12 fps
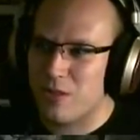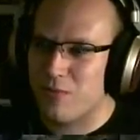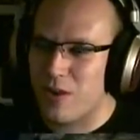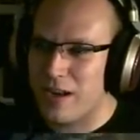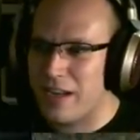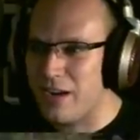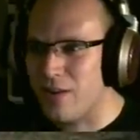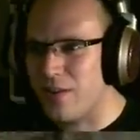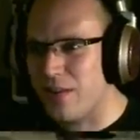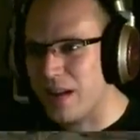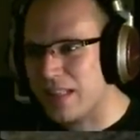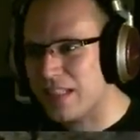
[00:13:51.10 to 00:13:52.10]
right here. In
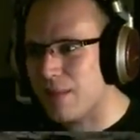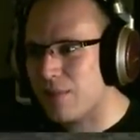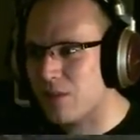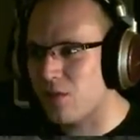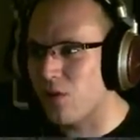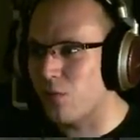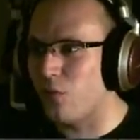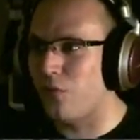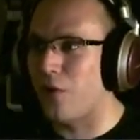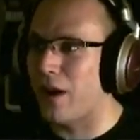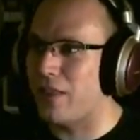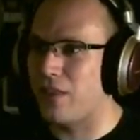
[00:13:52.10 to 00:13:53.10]
the next episode, we'll
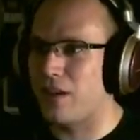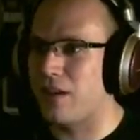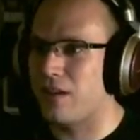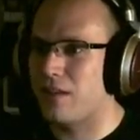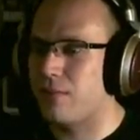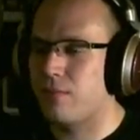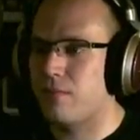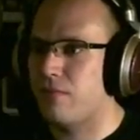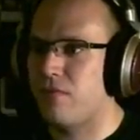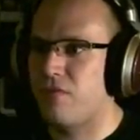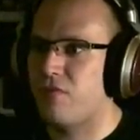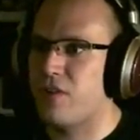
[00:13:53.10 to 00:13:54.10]
fight the
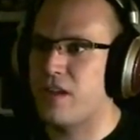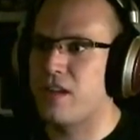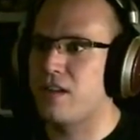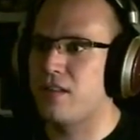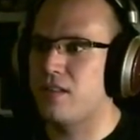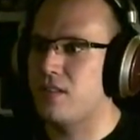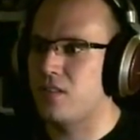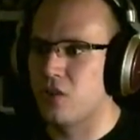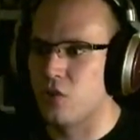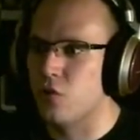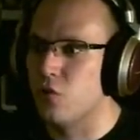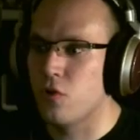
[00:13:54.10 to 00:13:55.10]
freaking
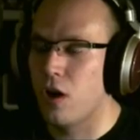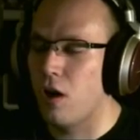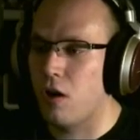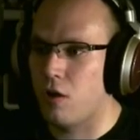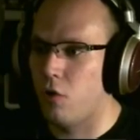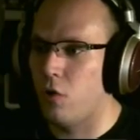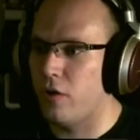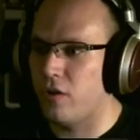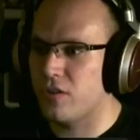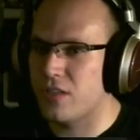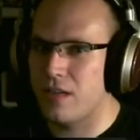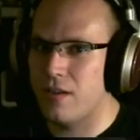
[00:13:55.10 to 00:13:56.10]
two
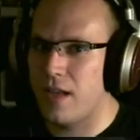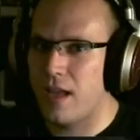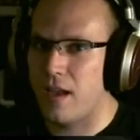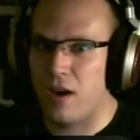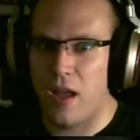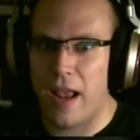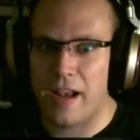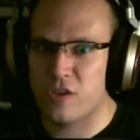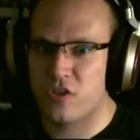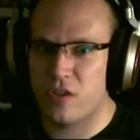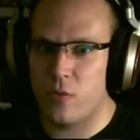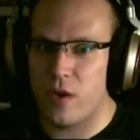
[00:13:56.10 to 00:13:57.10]
gargoyles and uh,
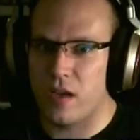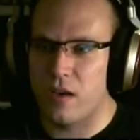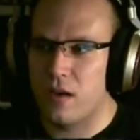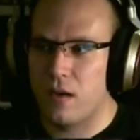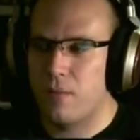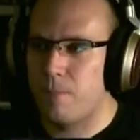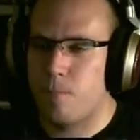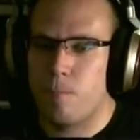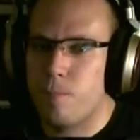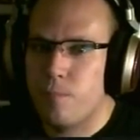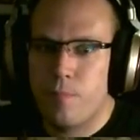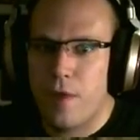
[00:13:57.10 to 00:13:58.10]
actually win.
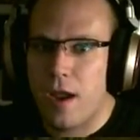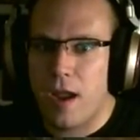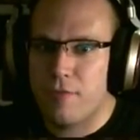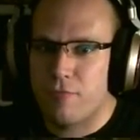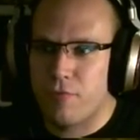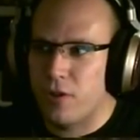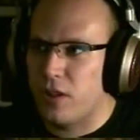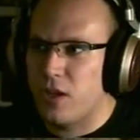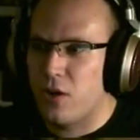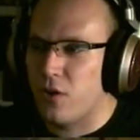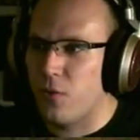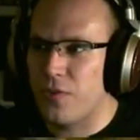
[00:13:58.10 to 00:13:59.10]
I really
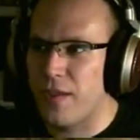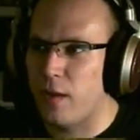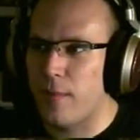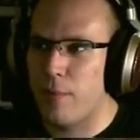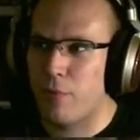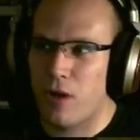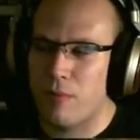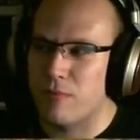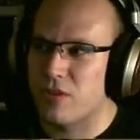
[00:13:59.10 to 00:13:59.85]
don't know what the hell my problem is